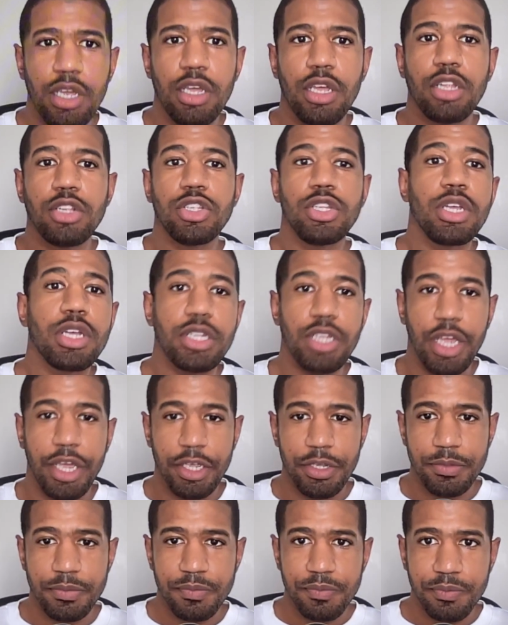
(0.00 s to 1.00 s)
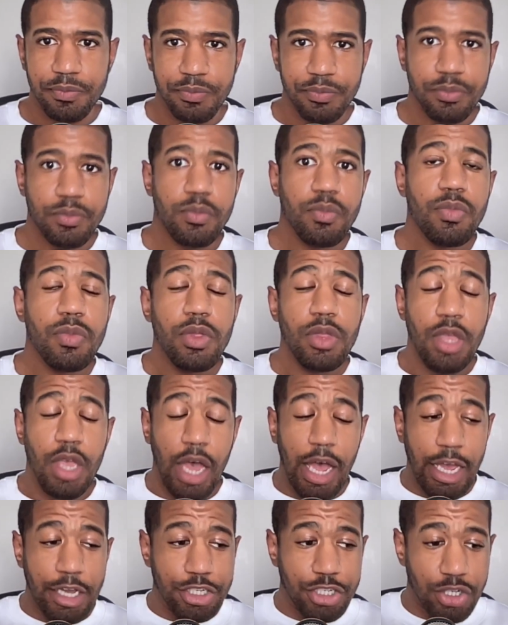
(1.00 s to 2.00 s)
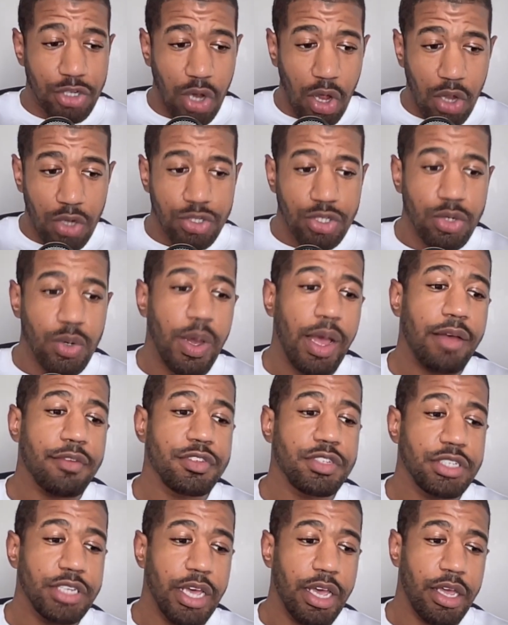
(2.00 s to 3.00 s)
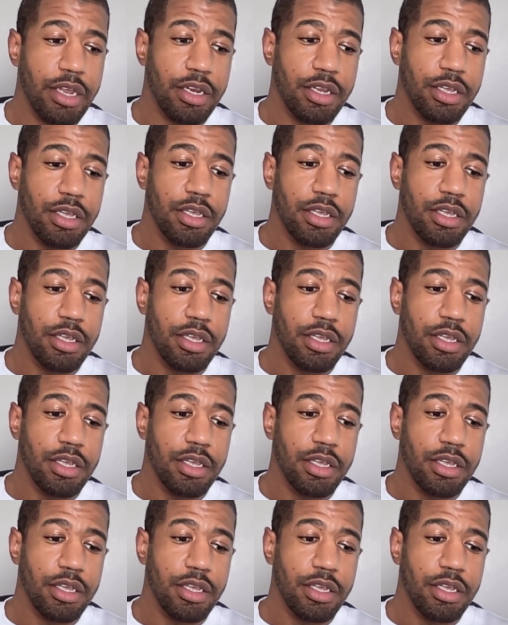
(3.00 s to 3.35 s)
look like. I should also have said